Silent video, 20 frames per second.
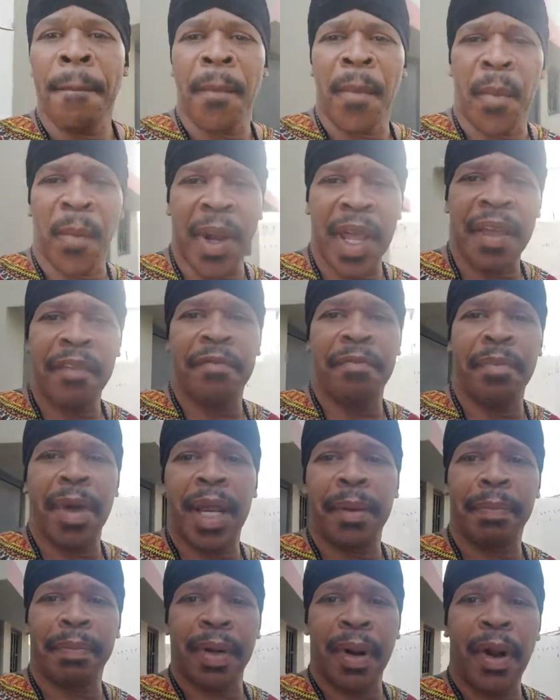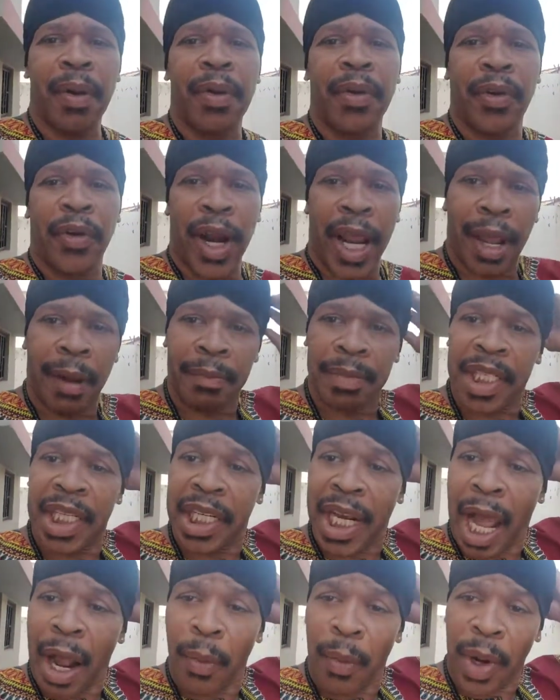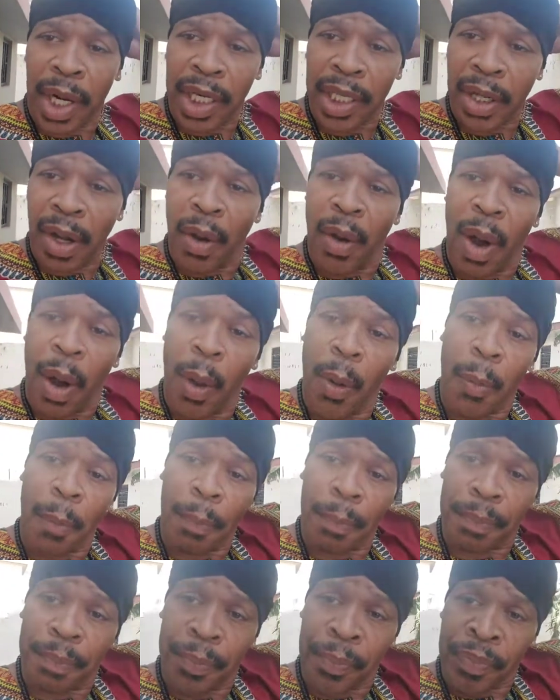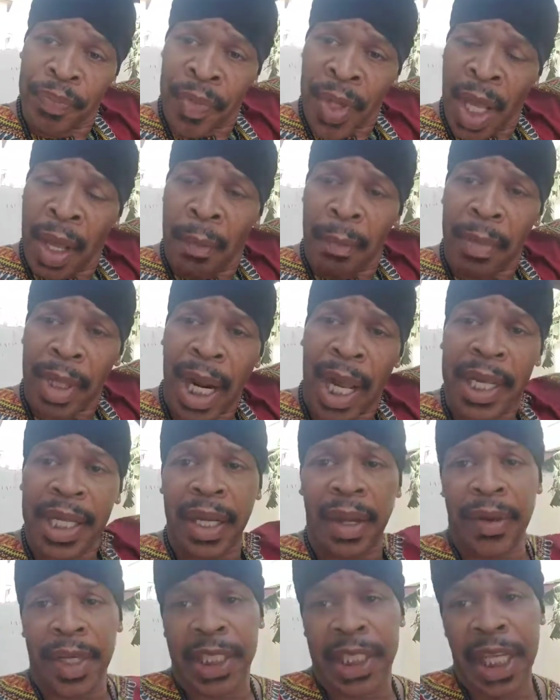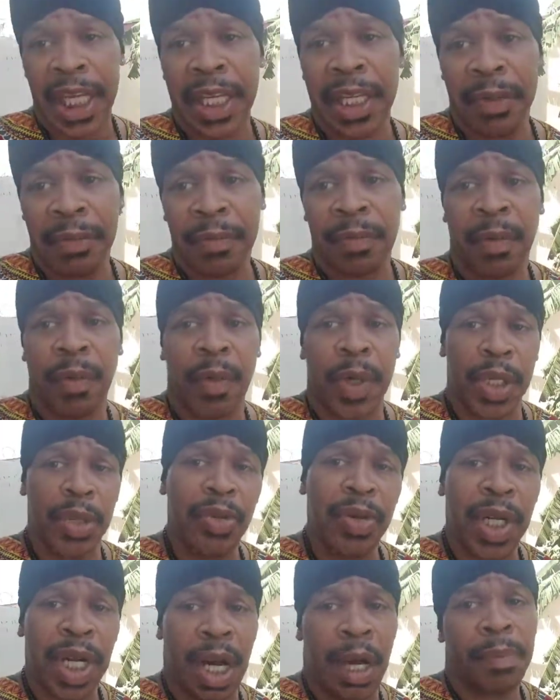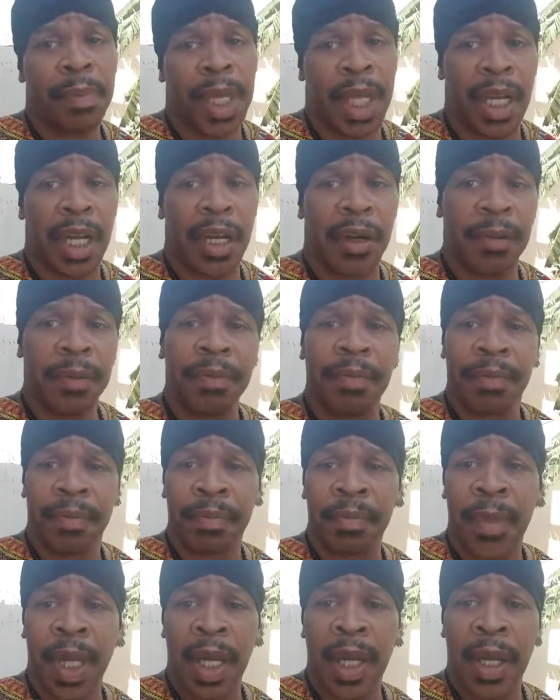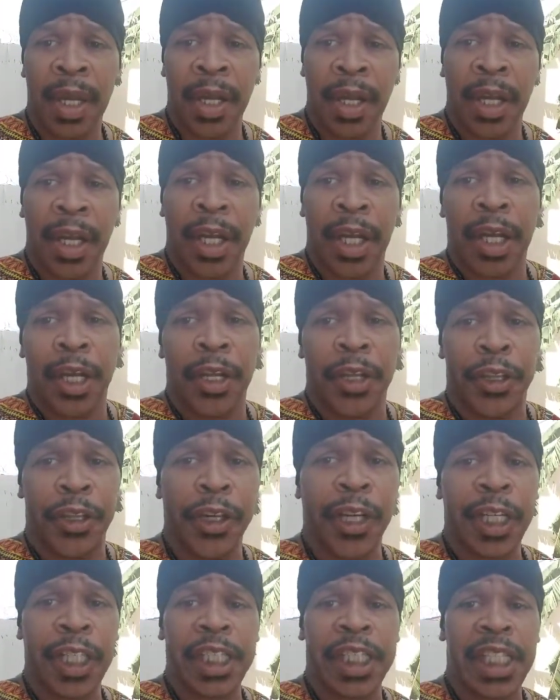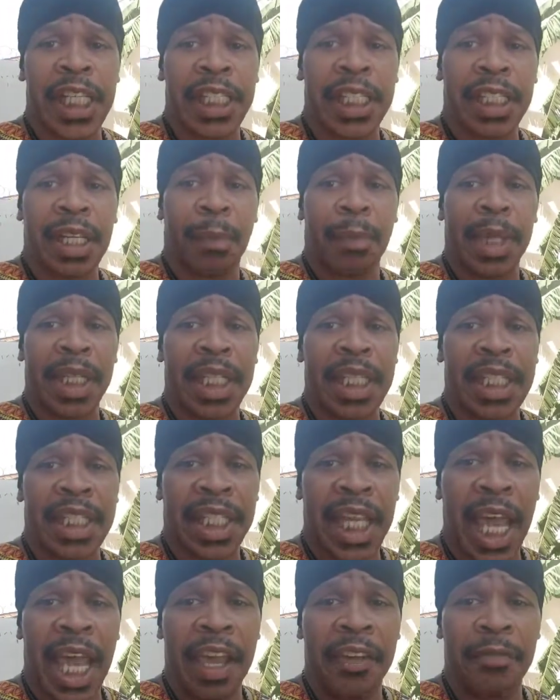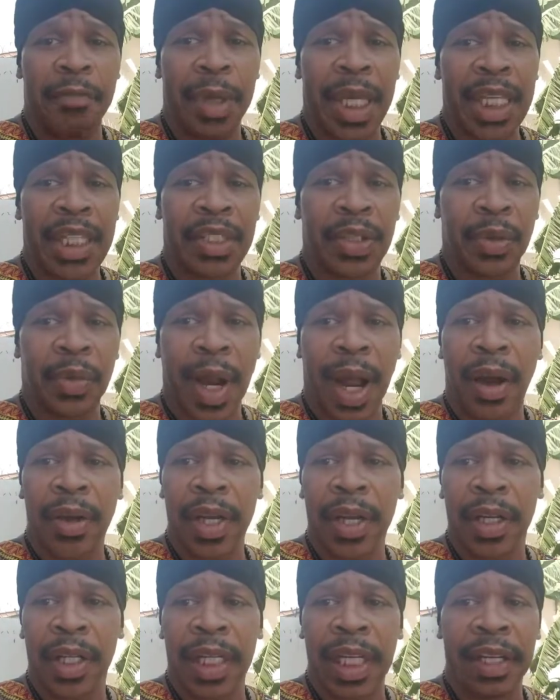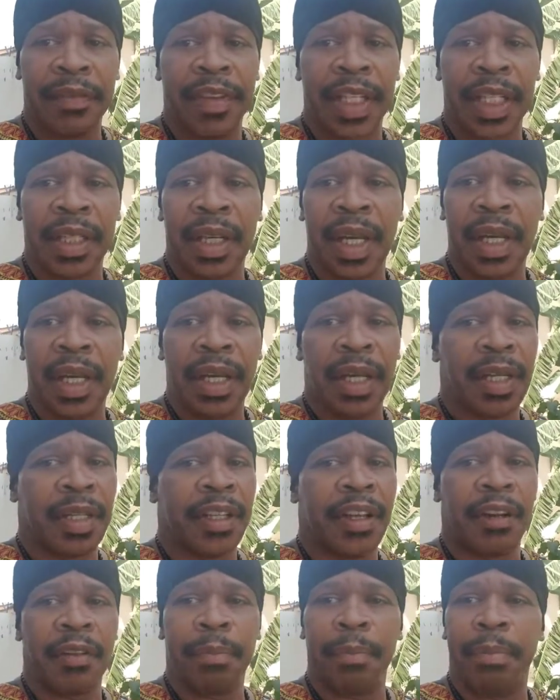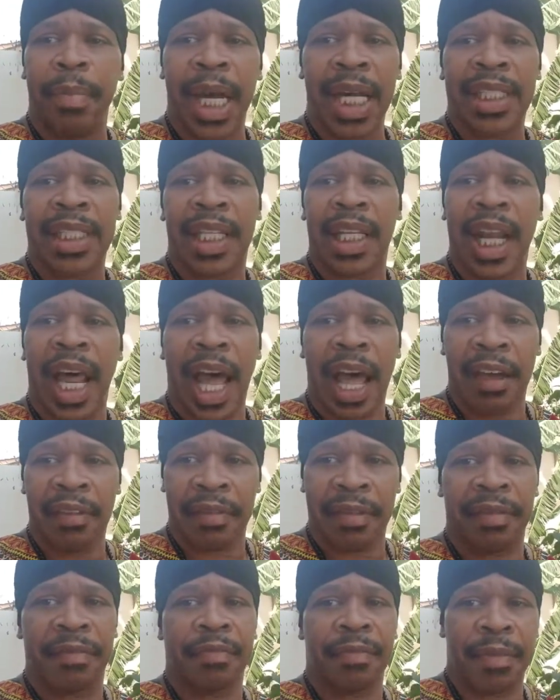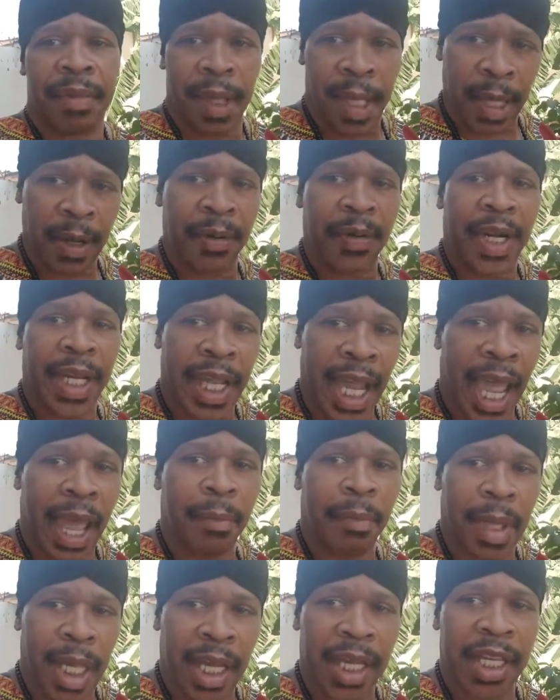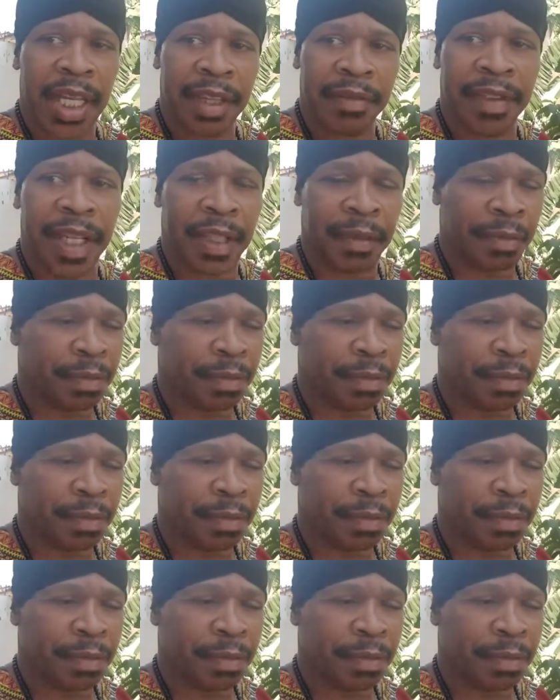We've been programmed to not want to go home. But I guarantee you, when you come here, you're going to see some of these cave beasts around here living their best life, here in Gambia even.